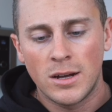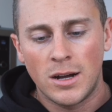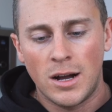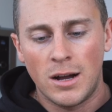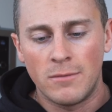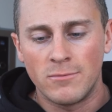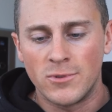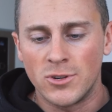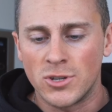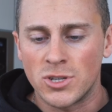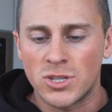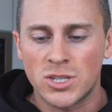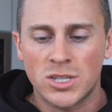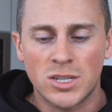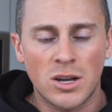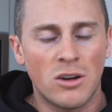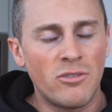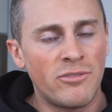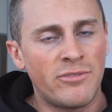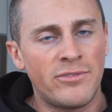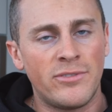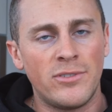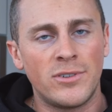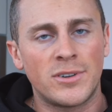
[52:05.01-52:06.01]
I'm just
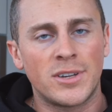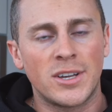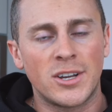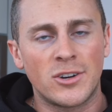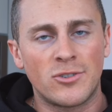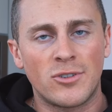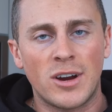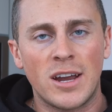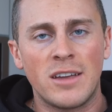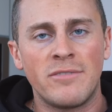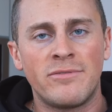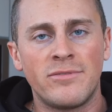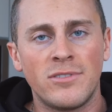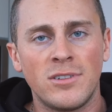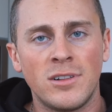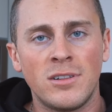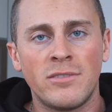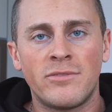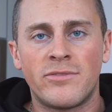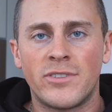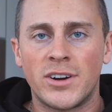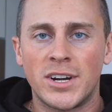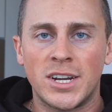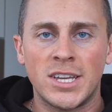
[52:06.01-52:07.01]
so fucking
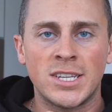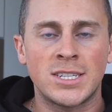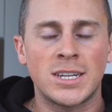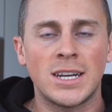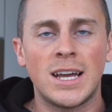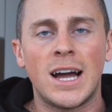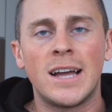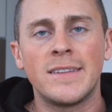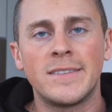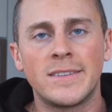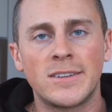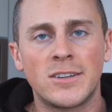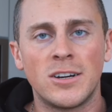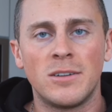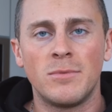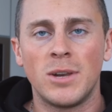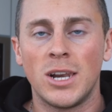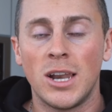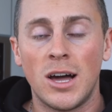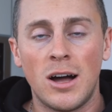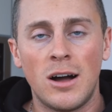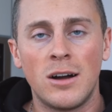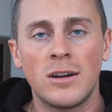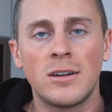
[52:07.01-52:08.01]
grateful for this lad to come
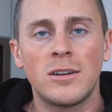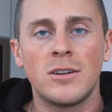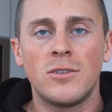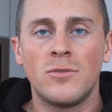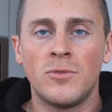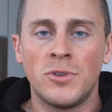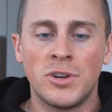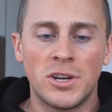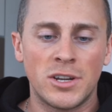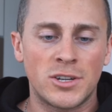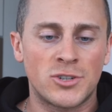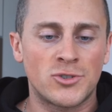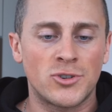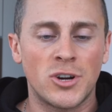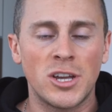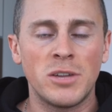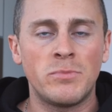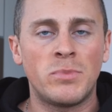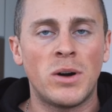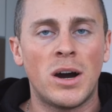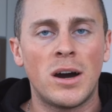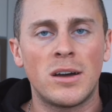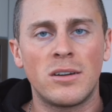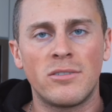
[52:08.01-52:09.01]
along with a
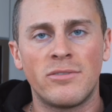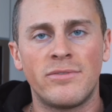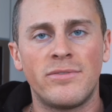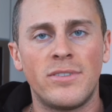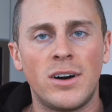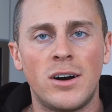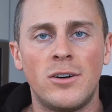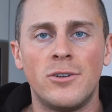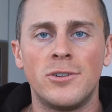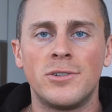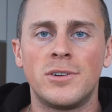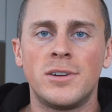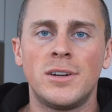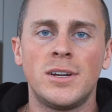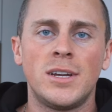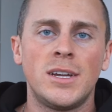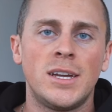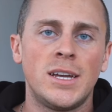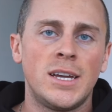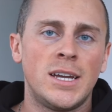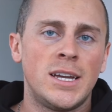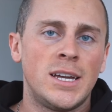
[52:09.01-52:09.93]
tripod, a phone,